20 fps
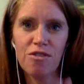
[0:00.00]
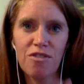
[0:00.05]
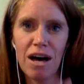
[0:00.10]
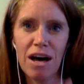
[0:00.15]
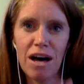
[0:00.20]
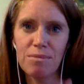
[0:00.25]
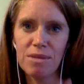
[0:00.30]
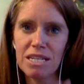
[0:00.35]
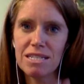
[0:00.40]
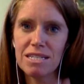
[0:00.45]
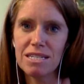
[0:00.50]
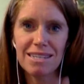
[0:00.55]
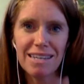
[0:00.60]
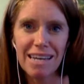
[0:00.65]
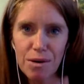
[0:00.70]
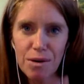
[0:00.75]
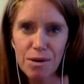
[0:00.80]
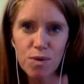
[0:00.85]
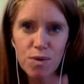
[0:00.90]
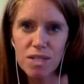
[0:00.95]
families.
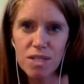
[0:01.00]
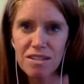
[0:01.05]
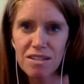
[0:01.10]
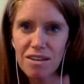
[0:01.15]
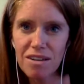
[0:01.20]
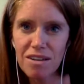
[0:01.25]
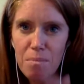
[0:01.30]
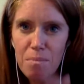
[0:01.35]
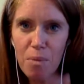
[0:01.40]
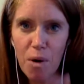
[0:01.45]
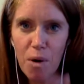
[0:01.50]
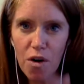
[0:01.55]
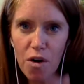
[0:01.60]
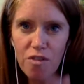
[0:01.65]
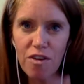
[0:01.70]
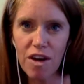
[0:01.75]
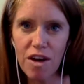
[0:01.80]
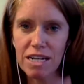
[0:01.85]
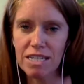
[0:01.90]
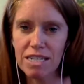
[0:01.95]
It was not
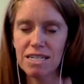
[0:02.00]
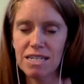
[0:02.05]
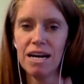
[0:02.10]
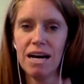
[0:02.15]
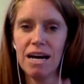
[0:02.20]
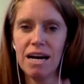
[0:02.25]
perfect.